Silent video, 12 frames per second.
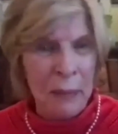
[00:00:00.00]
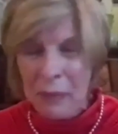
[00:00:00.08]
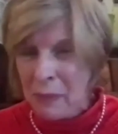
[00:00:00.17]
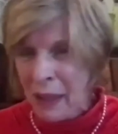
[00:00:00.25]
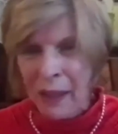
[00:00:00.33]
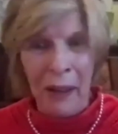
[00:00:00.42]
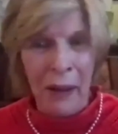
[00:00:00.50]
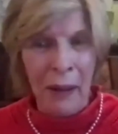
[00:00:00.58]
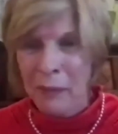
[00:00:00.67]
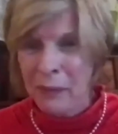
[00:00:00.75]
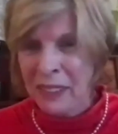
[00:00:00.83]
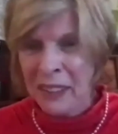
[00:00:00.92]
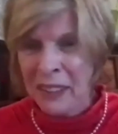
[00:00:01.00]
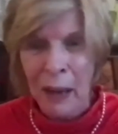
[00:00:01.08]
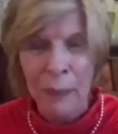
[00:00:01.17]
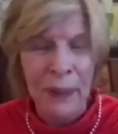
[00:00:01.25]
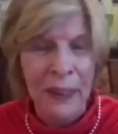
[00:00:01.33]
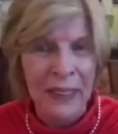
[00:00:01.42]

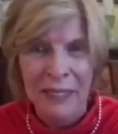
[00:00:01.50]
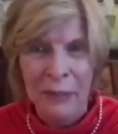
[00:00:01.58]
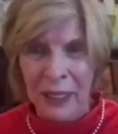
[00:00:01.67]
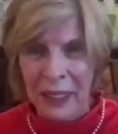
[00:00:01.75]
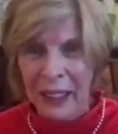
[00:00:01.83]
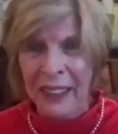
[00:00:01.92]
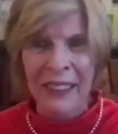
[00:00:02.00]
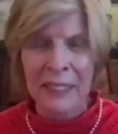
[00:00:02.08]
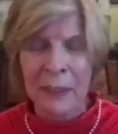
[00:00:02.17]
topics related to